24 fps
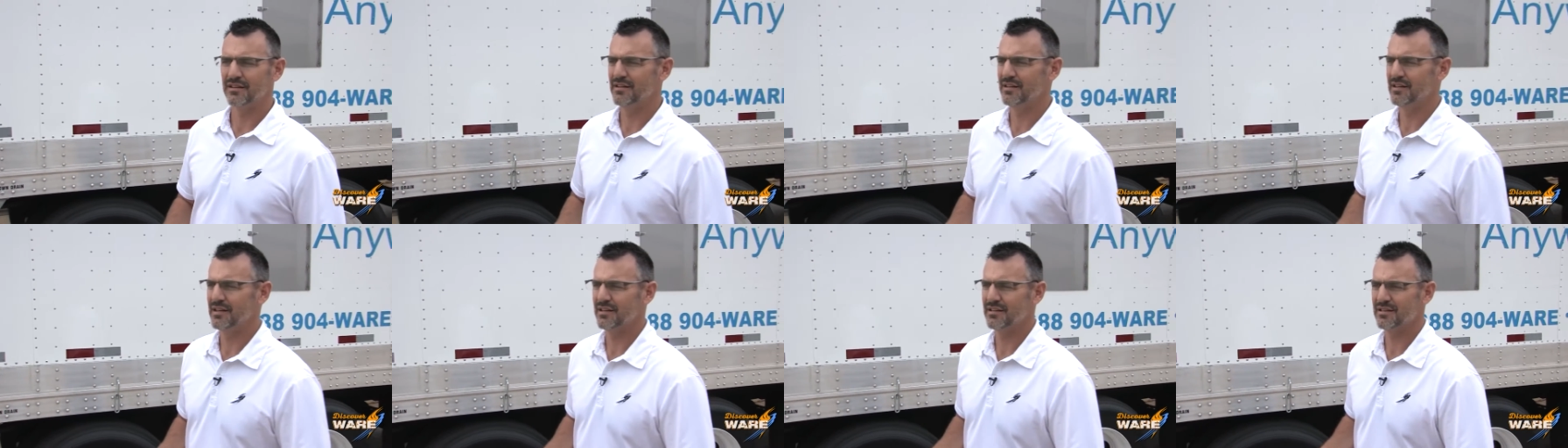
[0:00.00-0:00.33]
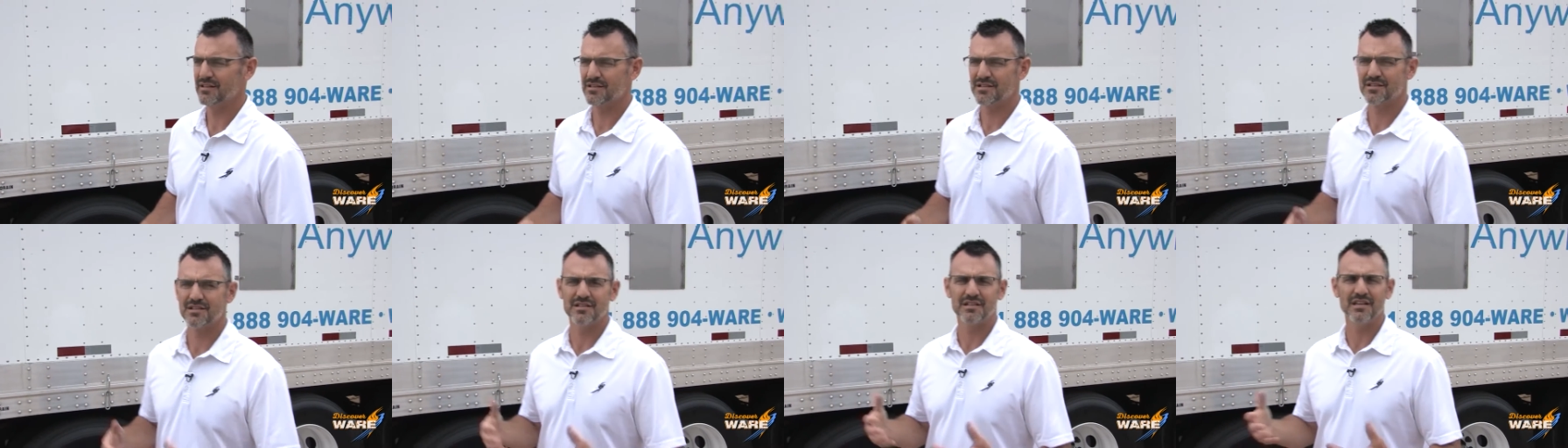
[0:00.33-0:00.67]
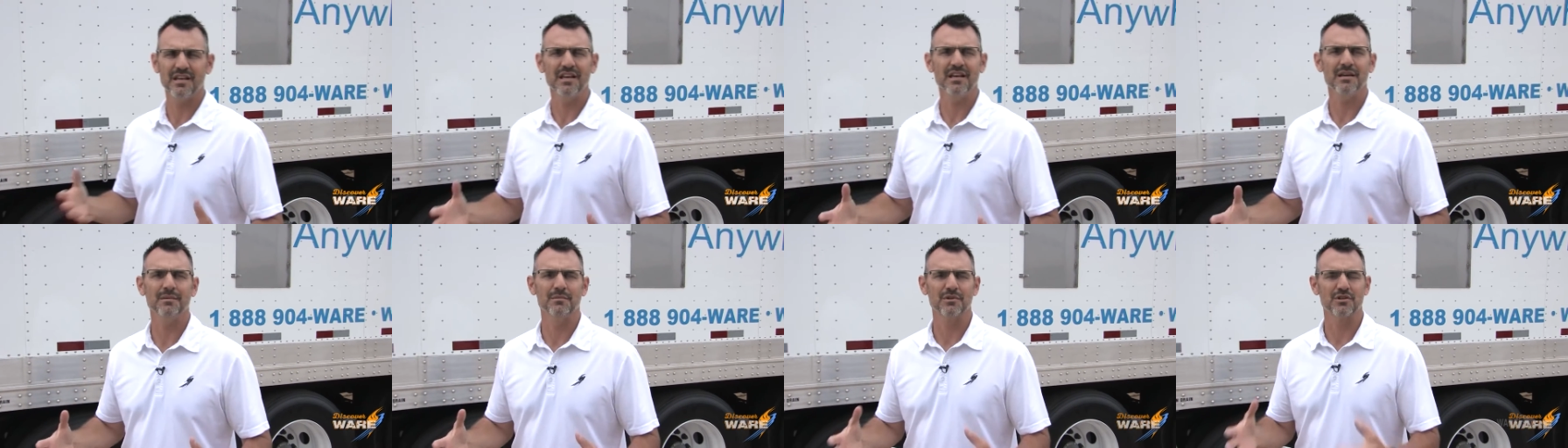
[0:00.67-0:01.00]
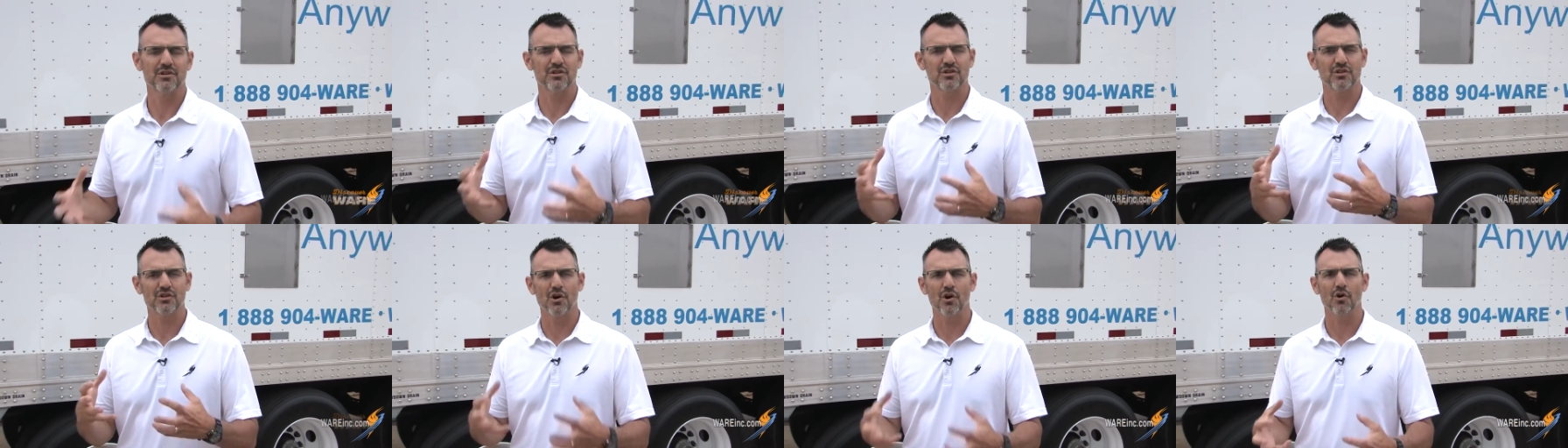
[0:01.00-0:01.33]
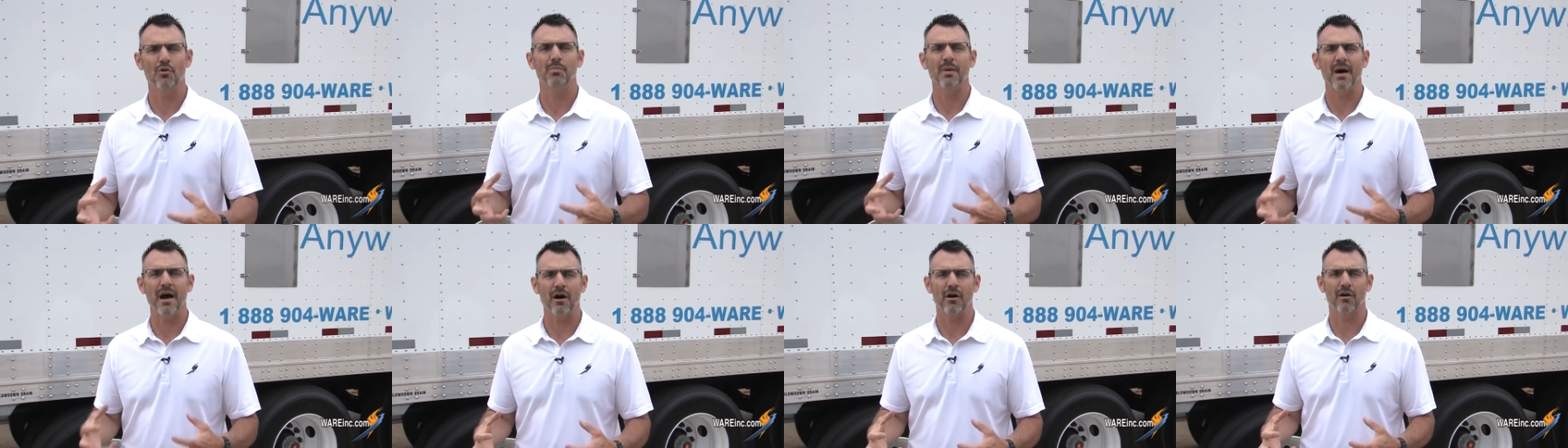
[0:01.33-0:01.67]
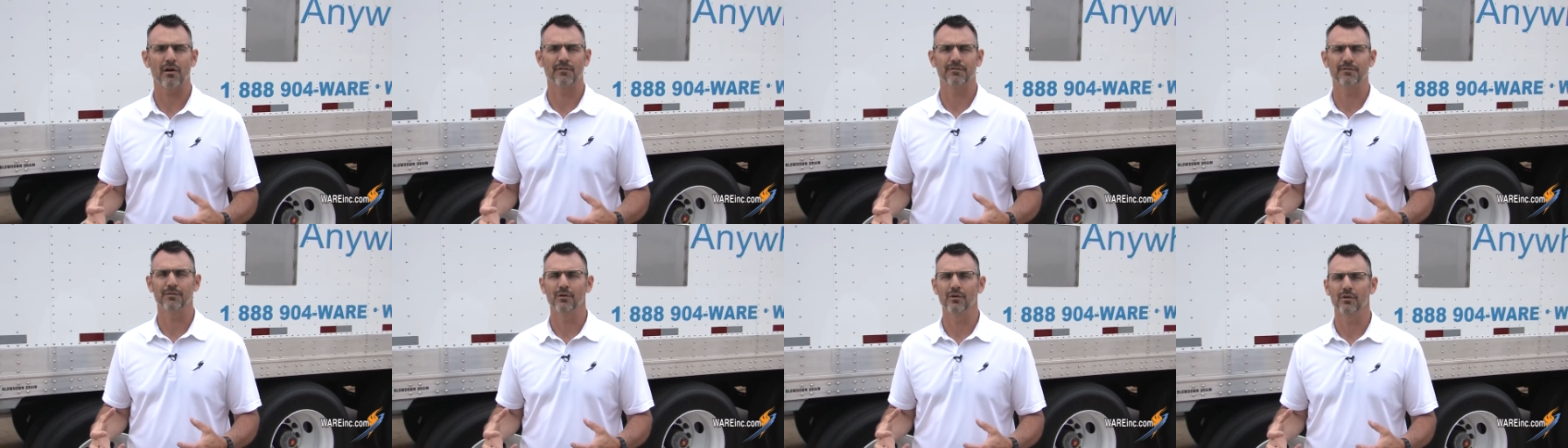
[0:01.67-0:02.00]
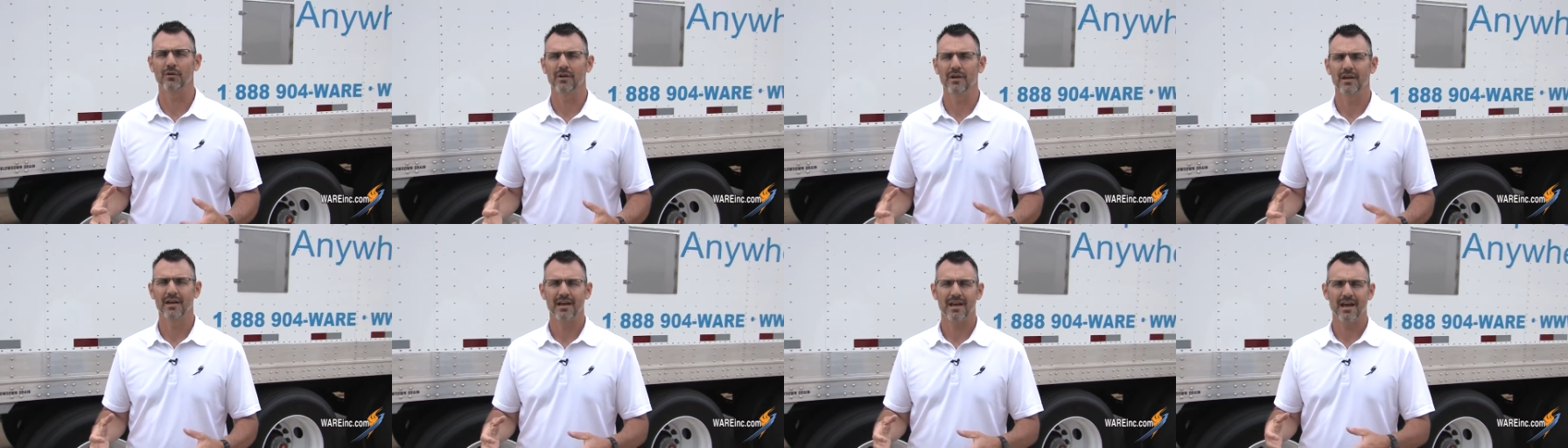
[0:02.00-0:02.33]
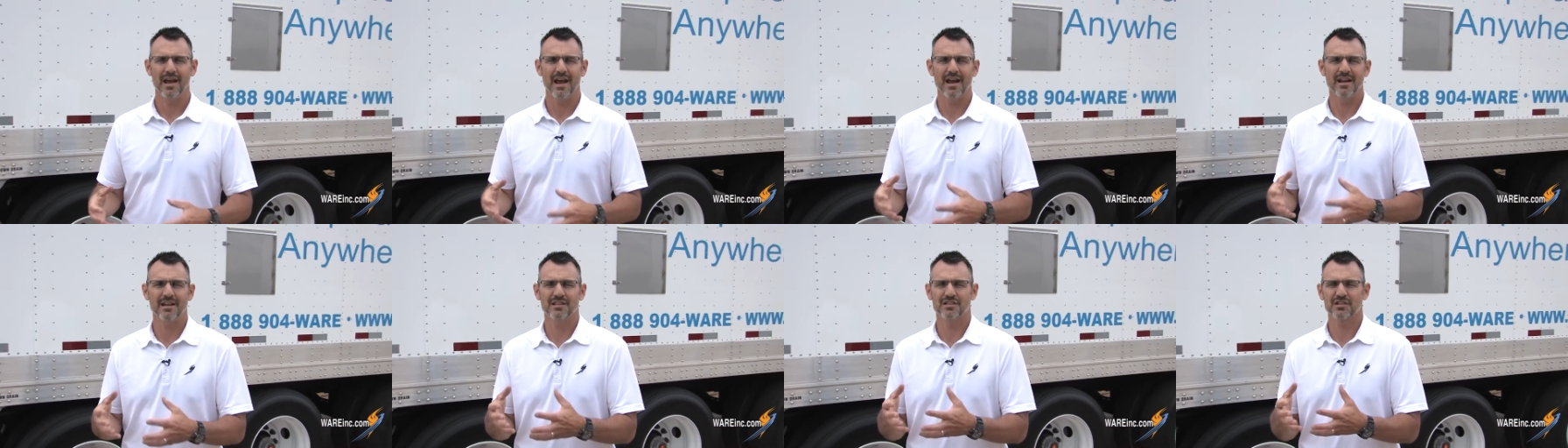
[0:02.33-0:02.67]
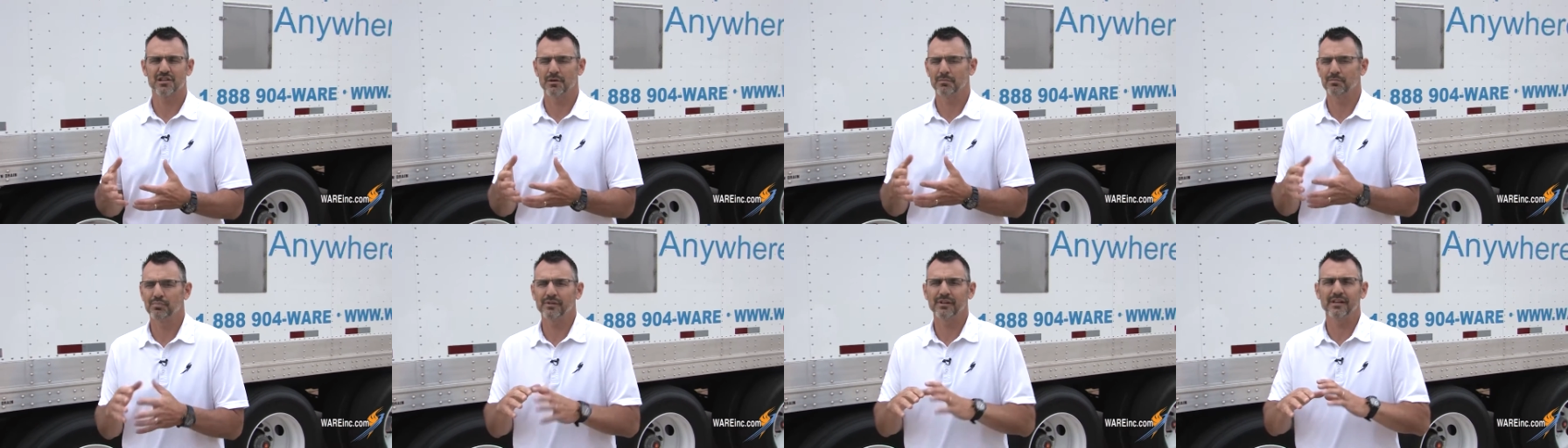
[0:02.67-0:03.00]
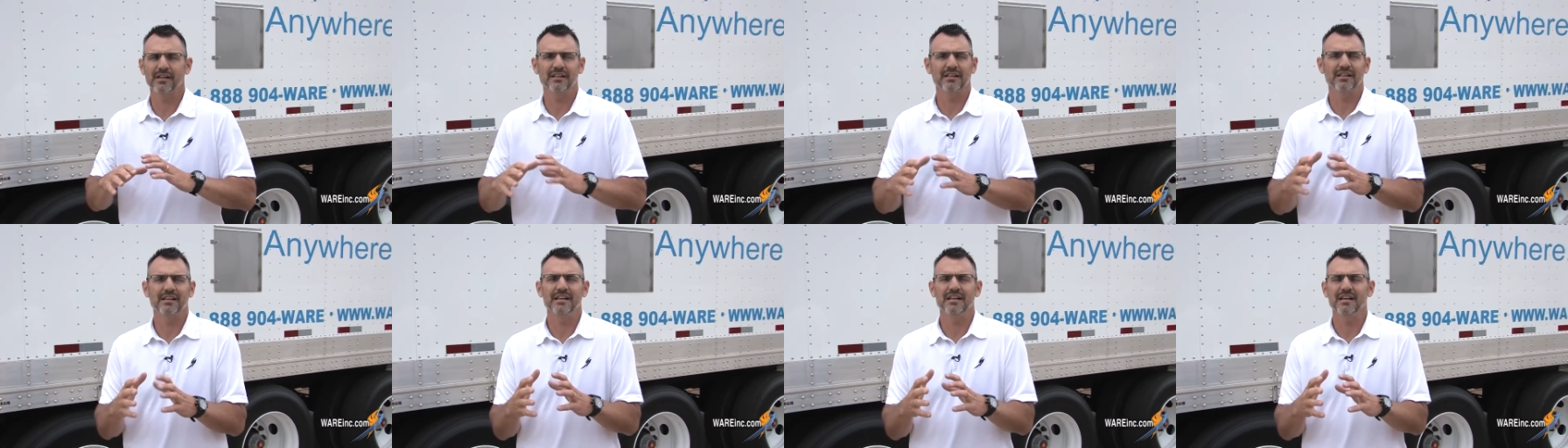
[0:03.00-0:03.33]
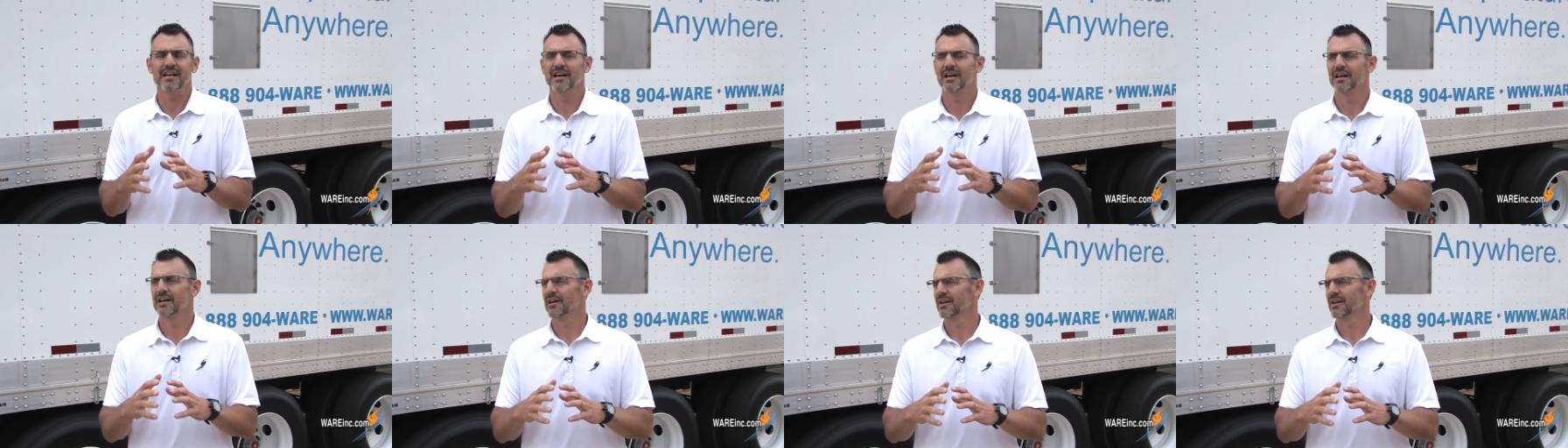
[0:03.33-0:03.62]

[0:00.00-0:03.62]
The steam is so powerful, and it's completely